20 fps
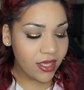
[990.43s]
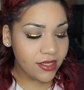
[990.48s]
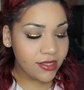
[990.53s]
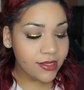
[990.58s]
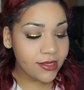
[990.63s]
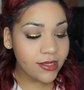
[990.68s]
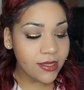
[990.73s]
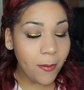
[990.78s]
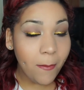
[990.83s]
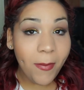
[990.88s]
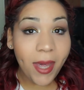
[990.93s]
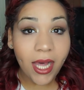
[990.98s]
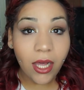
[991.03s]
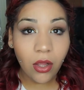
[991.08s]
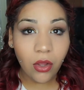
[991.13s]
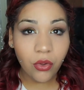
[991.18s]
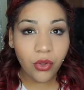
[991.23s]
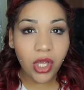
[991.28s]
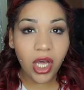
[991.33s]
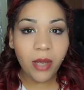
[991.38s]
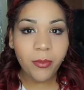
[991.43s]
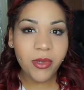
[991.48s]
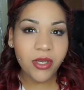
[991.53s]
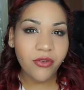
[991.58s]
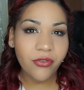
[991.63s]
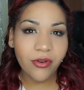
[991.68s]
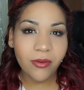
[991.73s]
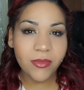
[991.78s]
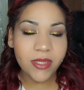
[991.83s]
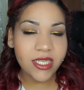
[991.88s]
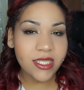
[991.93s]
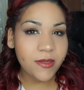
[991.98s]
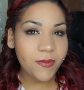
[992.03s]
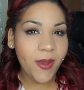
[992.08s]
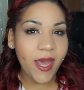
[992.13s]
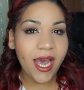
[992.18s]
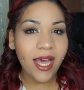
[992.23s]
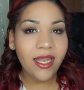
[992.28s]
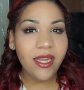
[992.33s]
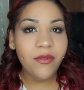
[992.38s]
smell coming from this
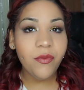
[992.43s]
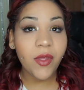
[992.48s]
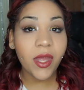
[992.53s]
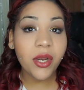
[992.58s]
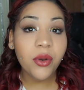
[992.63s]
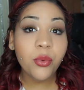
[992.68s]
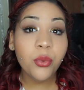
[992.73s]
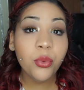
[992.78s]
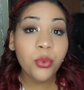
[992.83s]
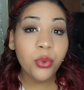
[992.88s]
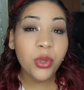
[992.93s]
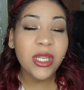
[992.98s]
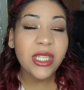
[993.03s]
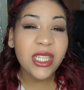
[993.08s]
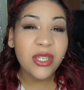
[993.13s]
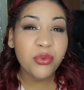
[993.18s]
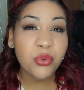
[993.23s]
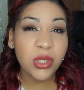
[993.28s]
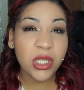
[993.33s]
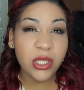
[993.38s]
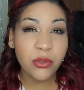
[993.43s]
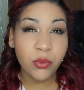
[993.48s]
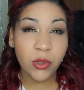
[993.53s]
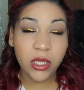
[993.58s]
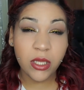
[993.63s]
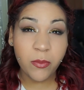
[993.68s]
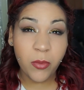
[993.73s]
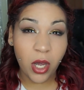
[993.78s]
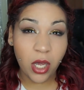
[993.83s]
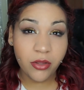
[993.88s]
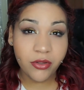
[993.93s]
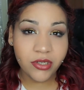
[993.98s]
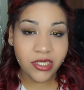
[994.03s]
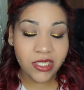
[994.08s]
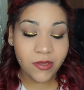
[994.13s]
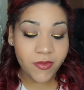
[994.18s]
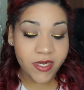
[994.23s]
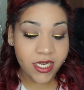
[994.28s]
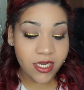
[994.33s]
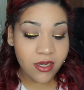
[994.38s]
palette that it really
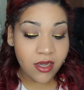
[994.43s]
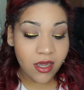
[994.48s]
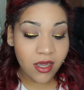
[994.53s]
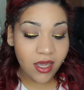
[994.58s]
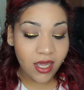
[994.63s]
bothers me.